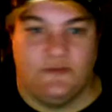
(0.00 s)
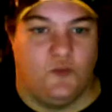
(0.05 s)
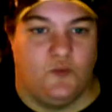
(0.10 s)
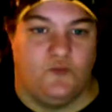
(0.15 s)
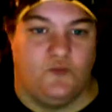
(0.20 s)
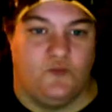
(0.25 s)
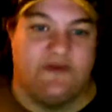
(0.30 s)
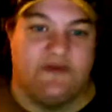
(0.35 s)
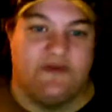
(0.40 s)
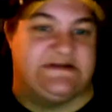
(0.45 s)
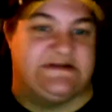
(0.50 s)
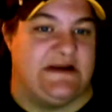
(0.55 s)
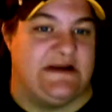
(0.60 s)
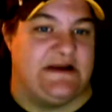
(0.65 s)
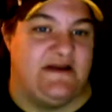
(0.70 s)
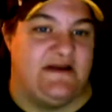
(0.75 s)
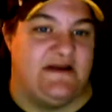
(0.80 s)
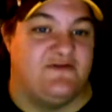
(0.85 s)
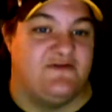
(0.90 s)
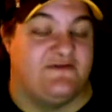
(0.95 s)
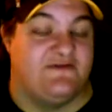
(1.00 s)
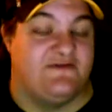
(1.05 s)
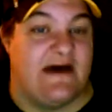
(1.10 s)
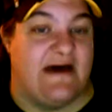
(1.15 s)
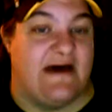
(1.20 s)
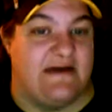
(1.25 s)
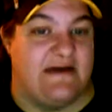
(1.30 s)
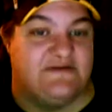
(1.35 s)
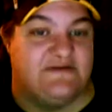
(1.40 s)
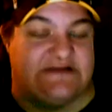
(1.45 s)
Resident Evil
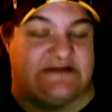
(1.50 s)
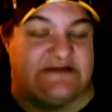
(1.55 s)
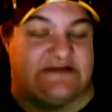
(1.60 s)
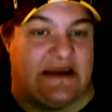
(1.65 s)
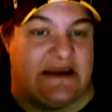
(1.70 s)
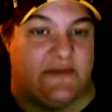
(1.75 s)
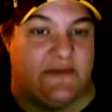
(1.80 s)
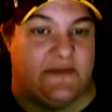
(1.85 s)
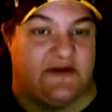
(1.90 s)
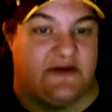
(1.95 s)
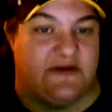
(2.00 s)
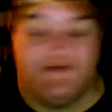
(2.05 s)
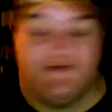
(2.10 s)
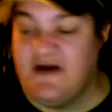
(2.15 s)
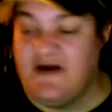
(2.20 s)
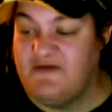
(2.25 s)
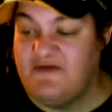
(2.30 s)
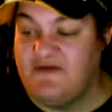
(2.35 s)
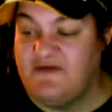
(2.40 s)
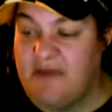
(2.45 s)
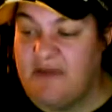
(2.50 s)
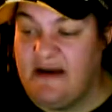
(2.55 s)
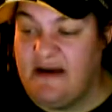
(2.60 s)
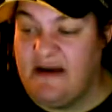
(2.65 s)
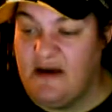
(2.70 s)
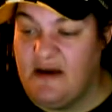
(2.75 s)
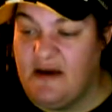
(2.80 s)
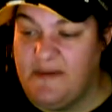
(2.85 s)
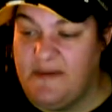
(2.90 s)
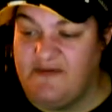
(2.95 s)
5 is a game that a friend of mine
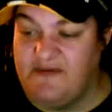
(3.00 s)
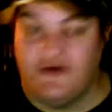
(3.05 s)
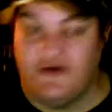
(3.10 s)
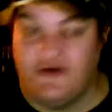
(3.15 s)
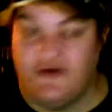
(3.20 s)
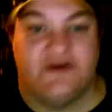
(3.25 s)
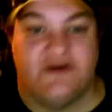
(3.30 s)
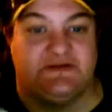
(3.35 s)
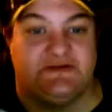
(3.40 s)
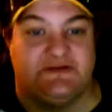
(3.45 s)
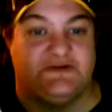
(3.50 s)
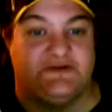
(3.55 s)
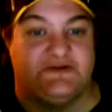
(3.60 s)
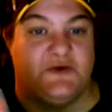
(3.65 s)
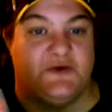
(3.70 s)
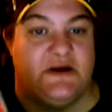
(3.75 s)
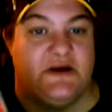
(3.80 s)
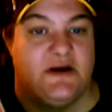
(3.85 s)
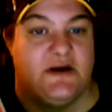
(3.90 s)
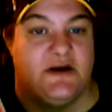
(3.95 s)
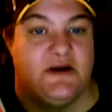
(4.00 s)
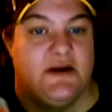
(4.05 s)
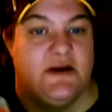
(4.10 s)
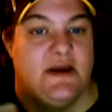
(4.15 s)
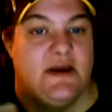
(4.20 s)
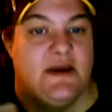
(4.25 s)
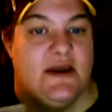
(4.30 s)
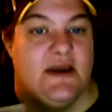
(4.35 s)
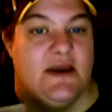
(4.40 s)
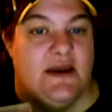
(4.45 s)
got me for Christmas one year,
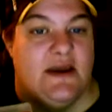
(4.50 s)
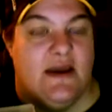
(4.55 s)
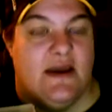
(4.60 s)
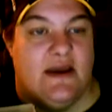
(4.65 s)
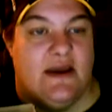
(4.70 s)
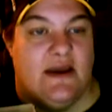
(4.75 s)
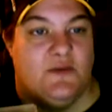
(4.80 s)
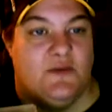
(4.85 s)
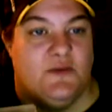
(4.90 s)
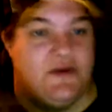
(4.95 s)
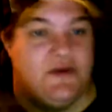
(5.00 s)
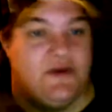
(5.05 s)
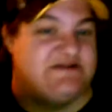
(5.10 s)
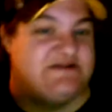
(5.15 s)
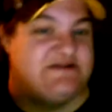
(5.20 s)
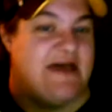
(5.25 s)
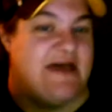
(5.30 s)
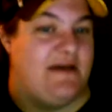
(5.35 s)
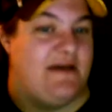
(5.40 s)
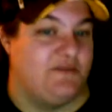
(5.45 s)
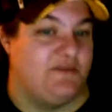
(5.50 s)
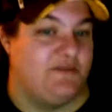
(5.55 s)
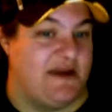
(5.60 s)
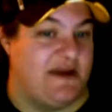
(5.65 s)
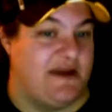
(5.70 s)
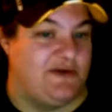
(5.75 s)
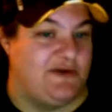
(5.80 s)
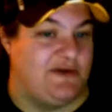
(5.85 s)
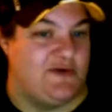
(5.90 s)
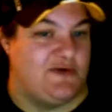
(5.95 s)
and we sat and
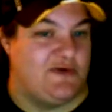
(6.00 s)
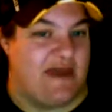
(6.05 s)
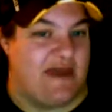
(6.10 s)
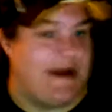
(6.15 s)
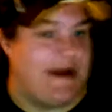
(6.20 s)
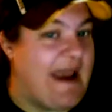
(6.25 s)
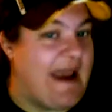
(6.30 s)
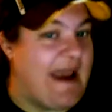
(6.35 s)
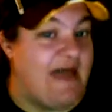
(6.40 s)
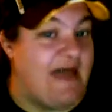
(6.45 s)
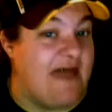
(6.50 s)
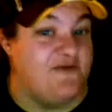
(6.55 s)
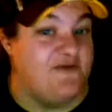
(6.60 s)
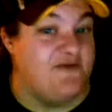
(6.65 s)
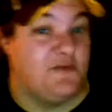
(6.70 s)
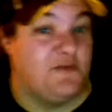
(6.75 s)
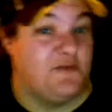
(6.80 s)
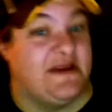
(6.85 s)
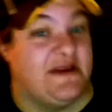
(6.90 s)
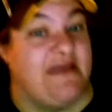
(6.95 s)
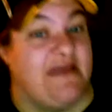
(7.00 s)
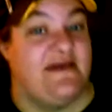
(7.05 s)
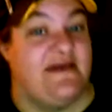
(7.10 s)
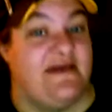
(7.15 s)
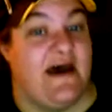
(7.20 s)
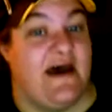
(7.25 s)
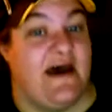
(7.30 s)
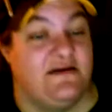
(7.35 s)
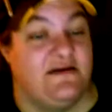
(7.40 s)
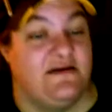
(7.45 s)
played through that. I haven't played
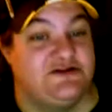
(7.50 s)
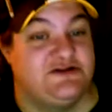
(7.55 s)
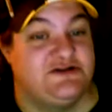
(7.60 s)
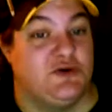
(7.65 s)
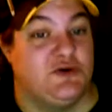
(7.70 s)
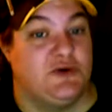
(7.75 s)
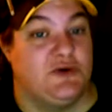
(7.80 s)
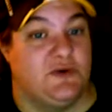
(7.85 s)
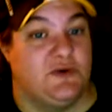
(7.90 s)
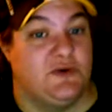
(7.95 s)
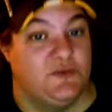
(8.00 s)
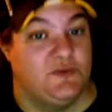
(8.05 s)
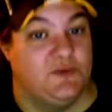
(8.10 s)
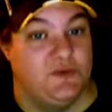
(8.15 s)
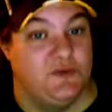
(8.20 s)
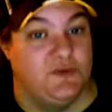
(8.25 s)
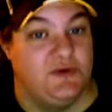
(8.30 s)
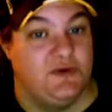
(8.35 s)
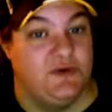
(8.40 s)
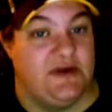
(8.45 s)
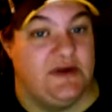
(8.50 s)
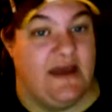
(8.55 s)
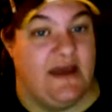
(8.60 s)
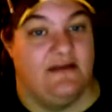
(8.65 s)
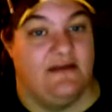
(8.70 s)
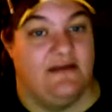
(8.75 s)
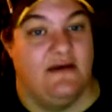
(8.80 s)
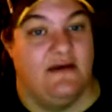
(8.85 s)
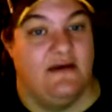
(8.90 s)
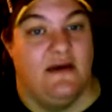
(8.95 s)
that solo yet,
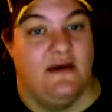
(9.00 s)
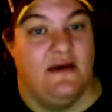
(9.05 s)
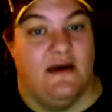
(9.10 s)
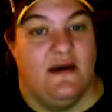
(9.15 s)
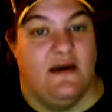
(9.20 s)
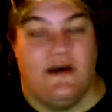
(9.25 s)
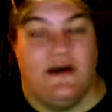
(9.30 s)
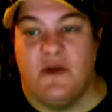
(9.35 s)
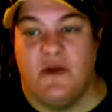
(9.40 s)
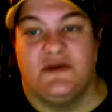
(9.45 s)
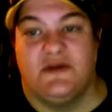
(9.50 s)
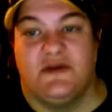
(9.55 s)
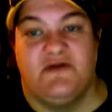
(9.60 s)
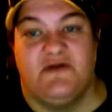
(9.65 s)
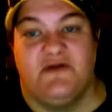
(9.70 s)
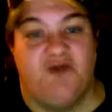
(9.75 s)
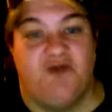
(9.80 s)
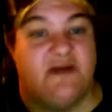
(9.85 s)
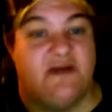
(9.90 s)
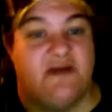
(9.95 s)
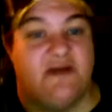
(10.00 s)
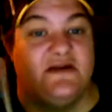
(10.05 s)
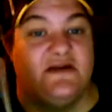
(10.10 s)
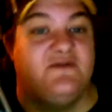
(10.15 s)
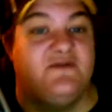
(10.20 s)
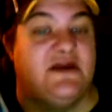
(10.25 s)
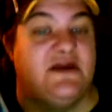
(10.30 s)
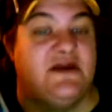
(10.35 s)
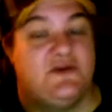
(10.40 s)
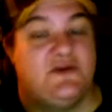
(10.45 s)
and I'd love
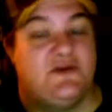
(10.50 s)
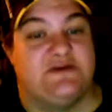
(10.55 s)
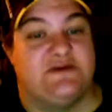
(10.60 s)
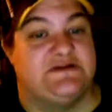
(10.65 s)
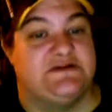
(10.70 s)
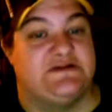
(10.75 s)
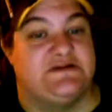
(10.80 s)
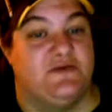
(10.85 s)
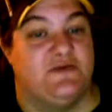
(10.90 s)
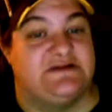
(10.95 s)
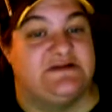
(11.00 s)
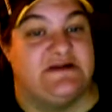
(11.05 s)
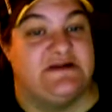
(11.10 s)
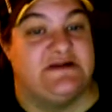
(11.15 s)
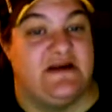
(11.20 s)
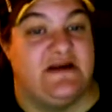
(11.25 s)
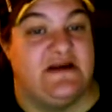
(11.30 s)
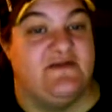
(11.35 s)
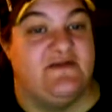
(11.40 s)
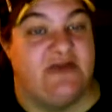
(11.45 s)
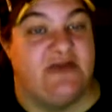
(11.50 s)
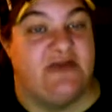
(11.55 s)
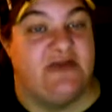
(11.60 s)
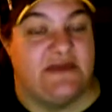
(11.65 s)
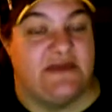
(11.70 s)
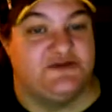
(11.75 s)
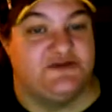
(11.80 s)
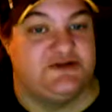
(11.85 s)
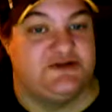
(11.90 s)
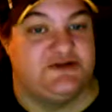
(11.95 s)
to get the rest of the Resident Evil
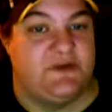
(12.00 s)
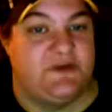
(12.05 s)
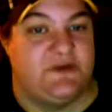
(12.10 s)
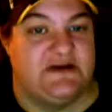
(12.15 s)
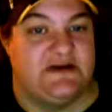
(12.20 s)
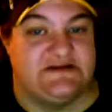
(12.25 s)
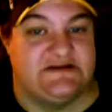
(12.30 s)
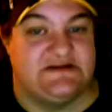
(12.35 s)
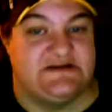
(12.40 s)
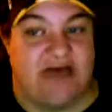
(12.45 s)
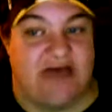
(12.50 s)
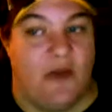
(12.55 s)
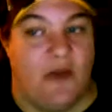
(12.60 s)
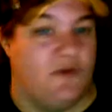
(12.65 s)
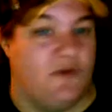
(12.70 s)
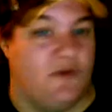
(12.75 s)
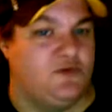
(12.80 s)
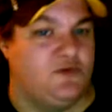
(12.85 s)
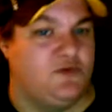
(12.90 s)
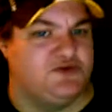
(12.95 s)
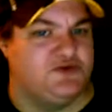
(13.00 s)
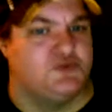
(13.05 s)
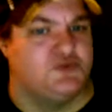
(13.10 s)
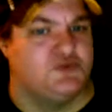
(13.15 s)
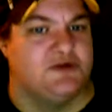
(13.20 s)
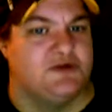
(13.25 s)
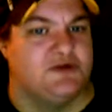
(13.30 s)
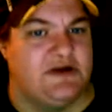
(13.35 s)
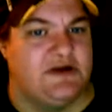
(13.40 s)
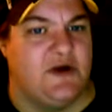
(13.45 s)
games, just because that one was
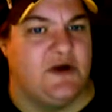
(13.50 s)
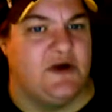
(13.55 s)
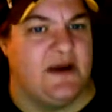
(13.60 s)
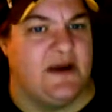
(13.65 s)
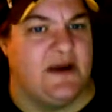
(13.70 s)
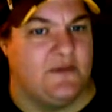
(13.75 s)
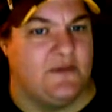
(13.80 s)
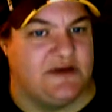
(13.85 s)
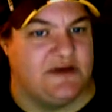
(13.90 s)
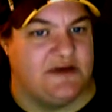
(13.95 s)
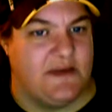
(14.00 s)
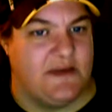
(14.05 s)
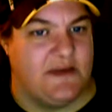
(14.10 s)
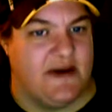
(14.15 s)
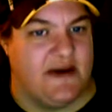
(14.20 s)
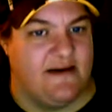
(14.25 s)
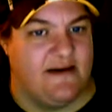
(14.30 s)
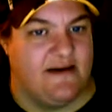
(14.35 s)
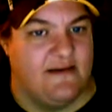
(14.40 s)
really great multiplayer.